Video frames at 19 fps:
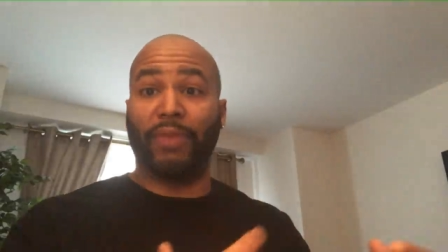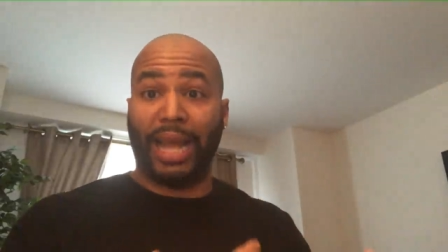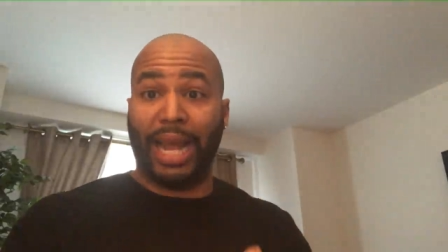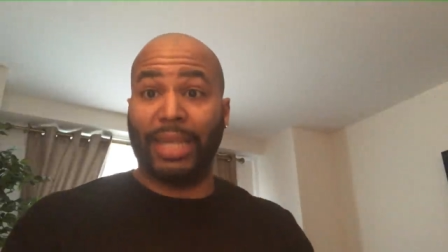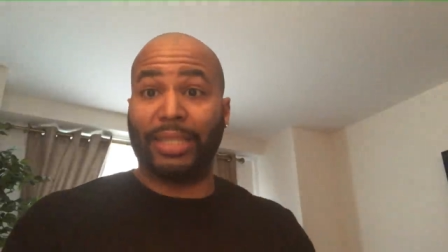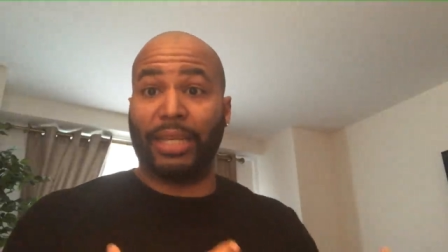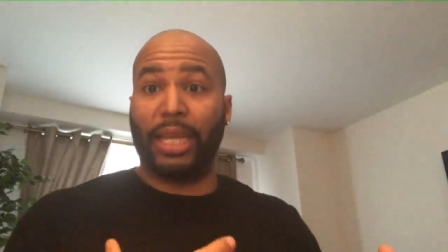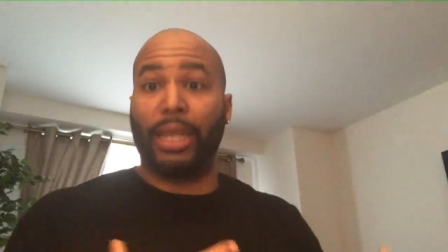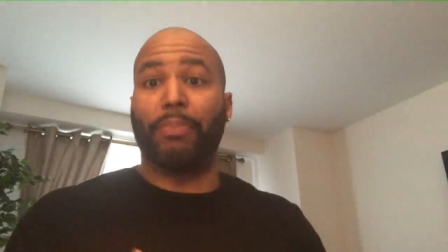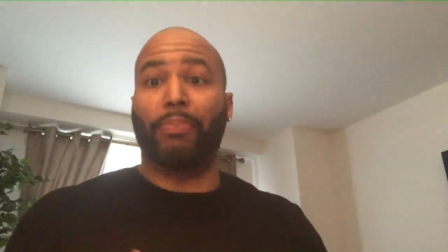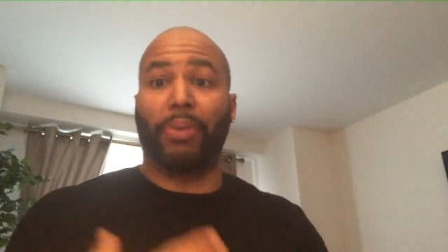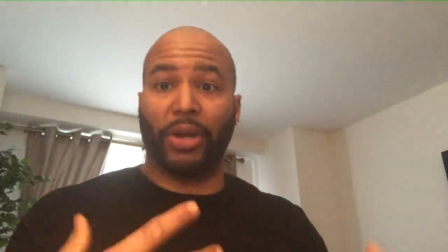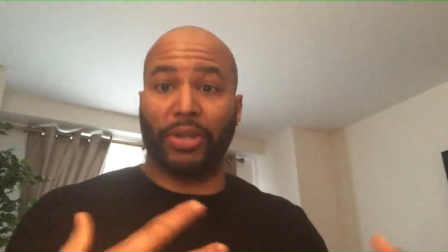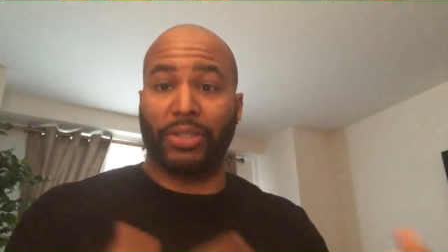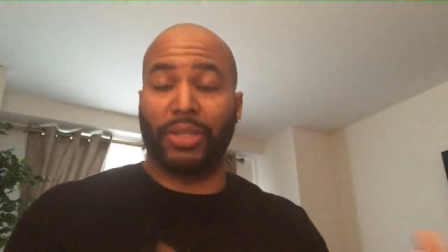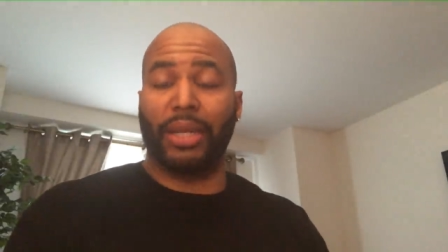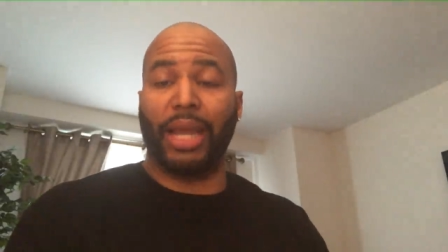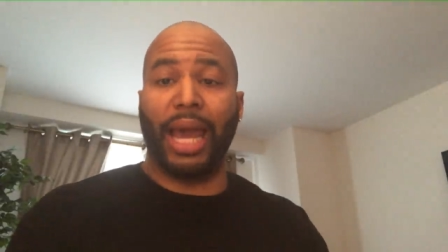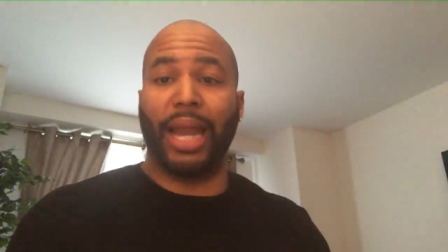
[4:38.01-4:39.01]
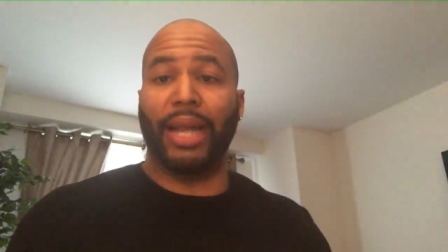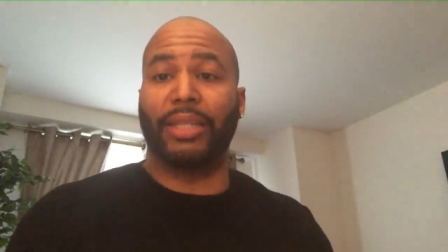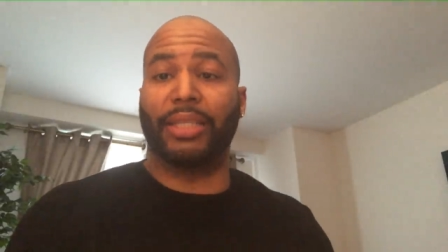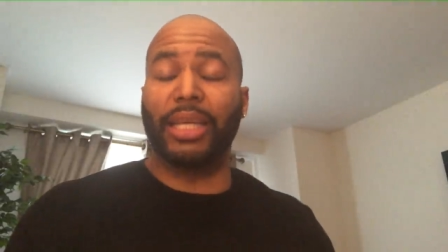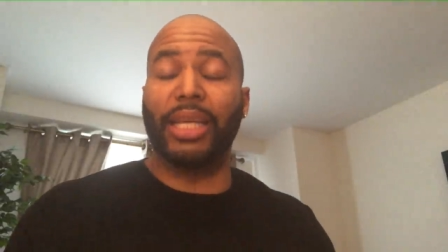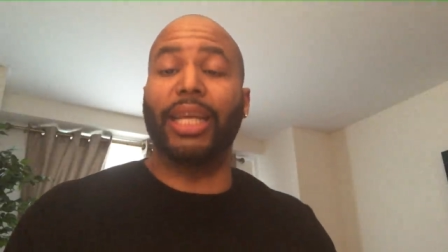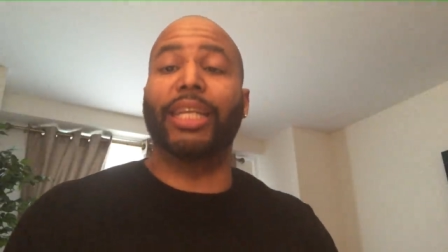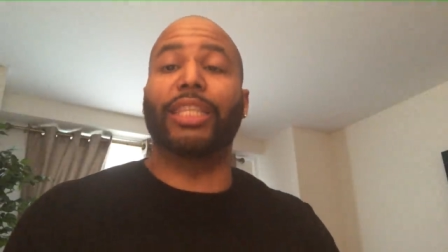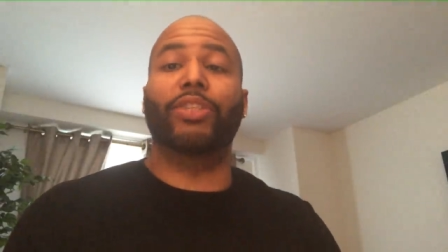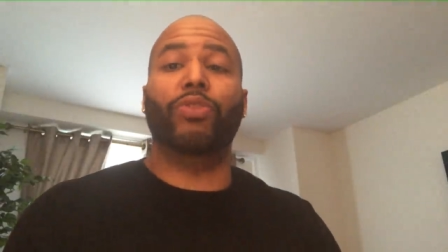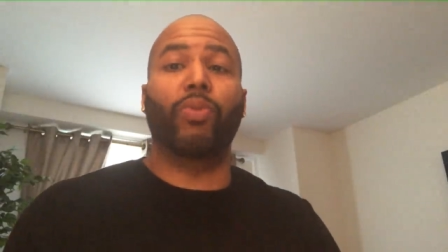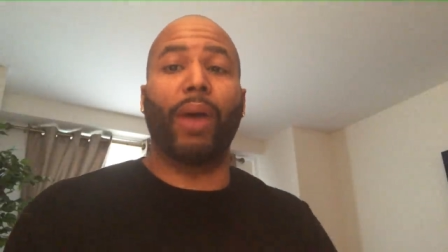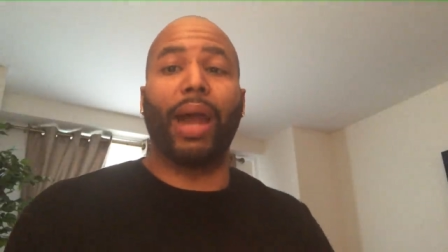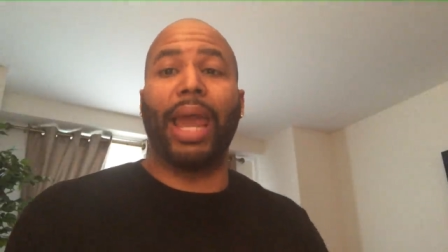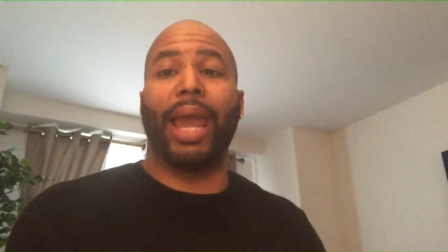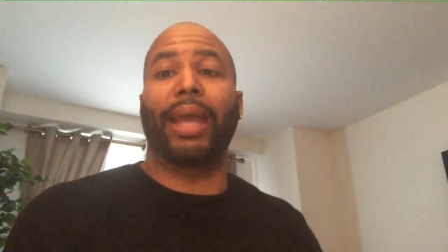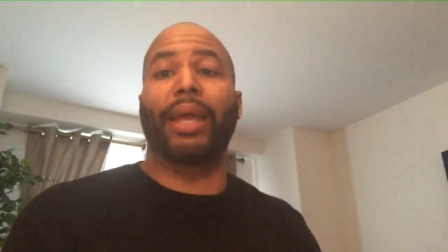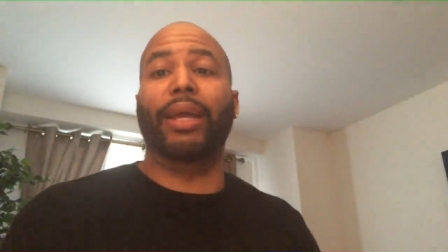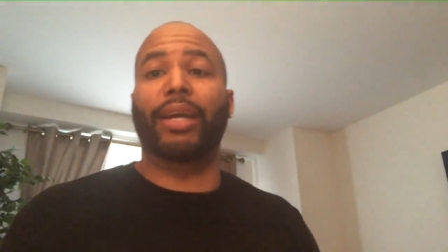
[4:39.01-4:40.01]
as in personality and
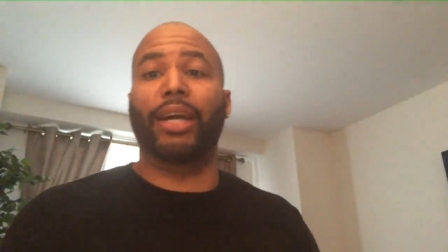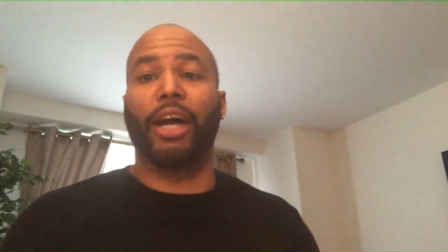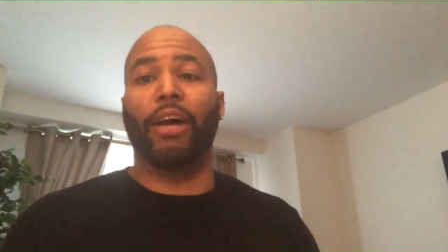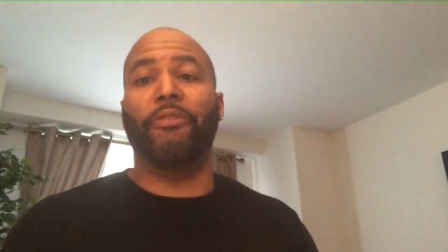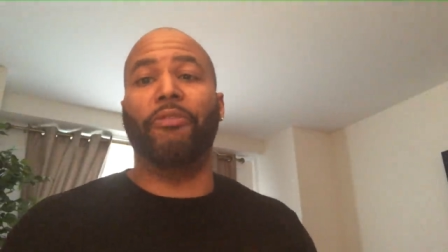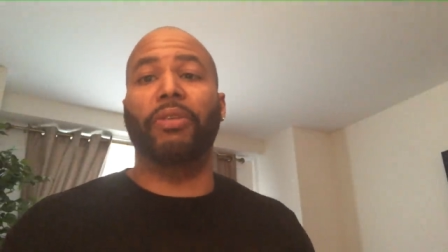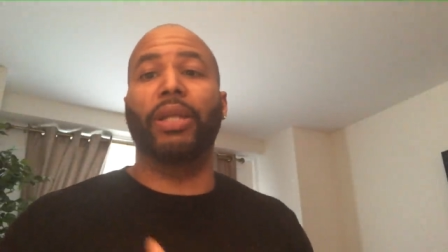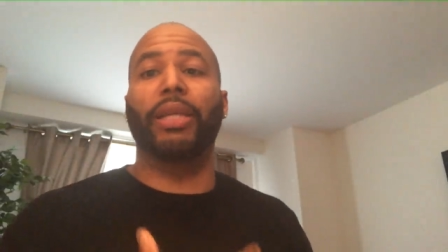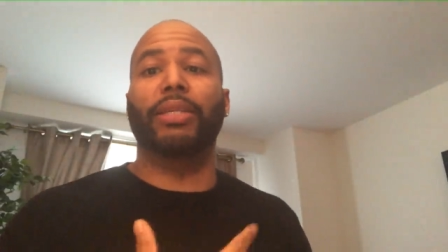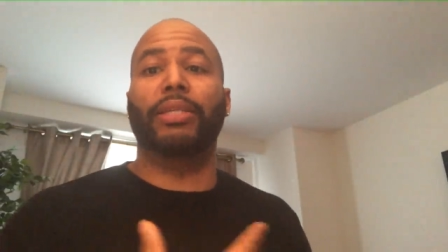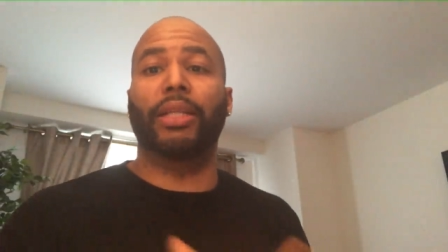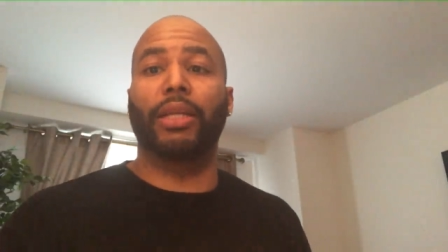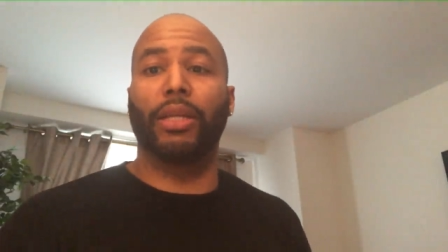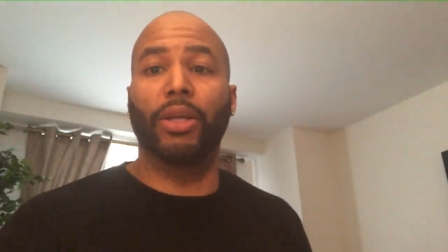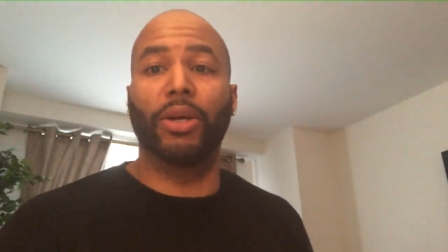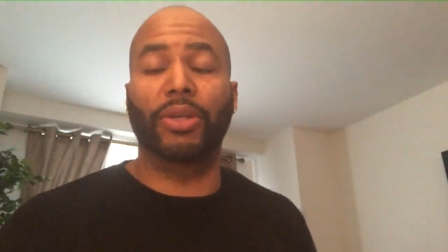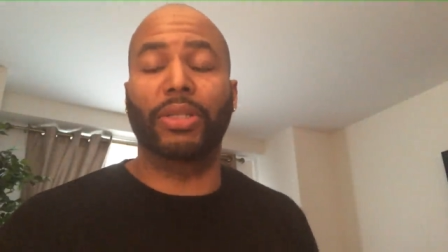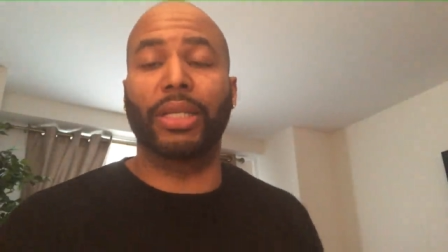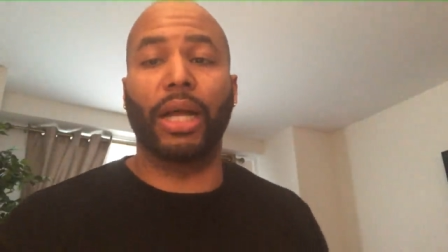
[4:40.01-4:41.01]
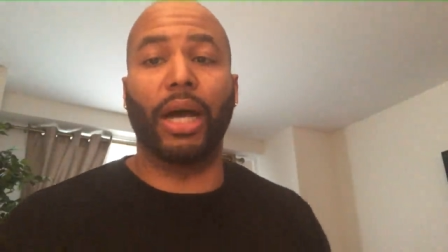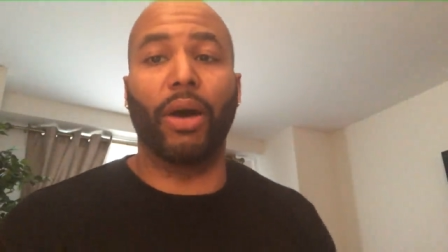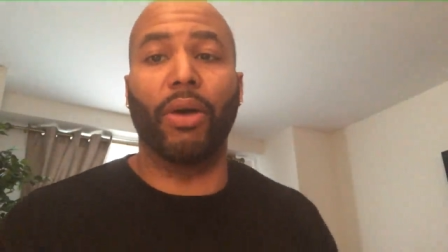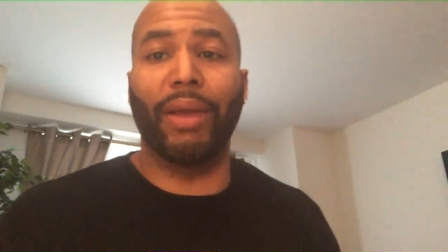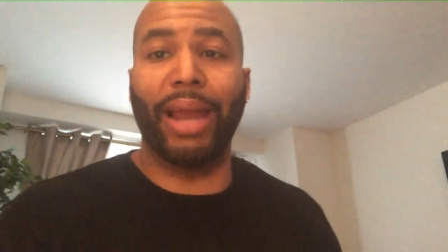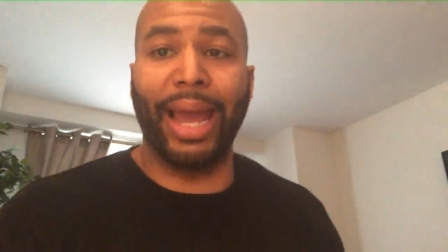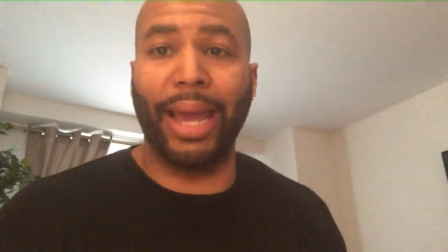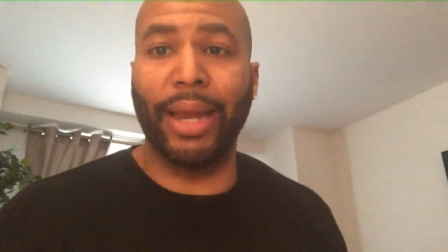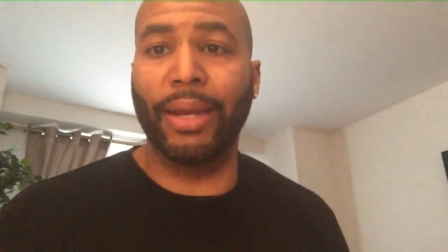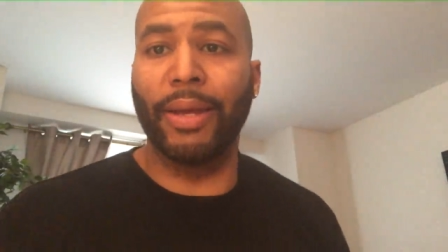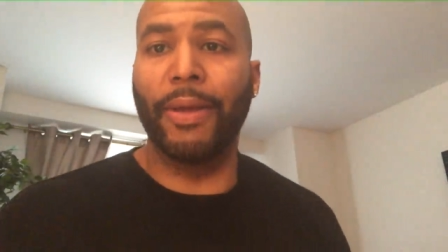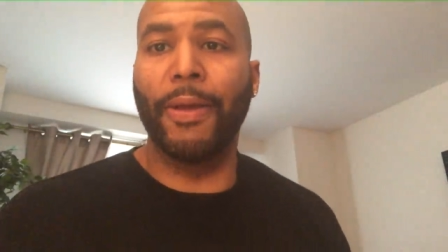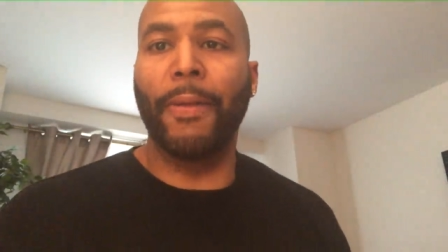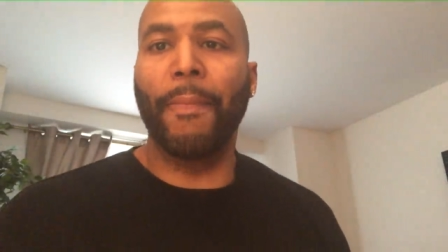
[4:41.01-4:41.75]
swag and confidence and looks and all that,